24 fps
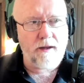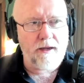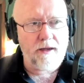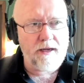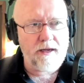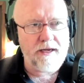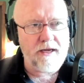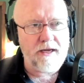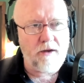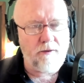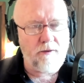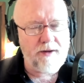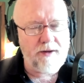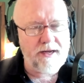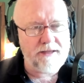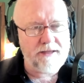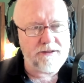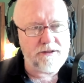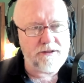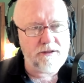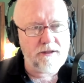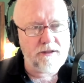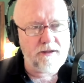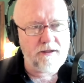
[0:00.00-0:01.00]
you know
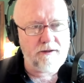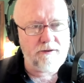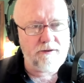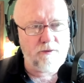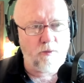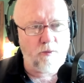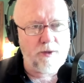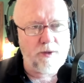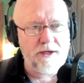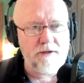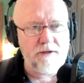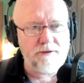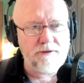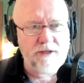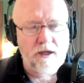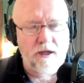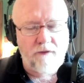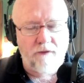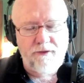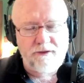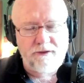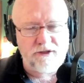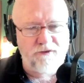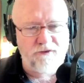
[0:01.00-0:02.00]
it's the, when you
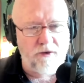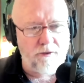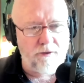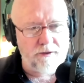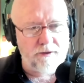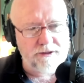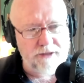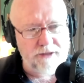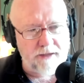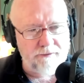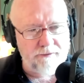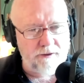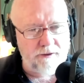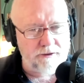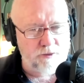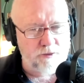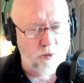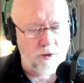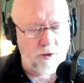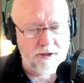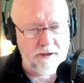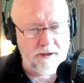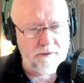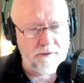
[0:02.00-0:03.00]
tell those voters that those
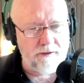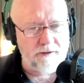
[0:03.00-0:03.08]
working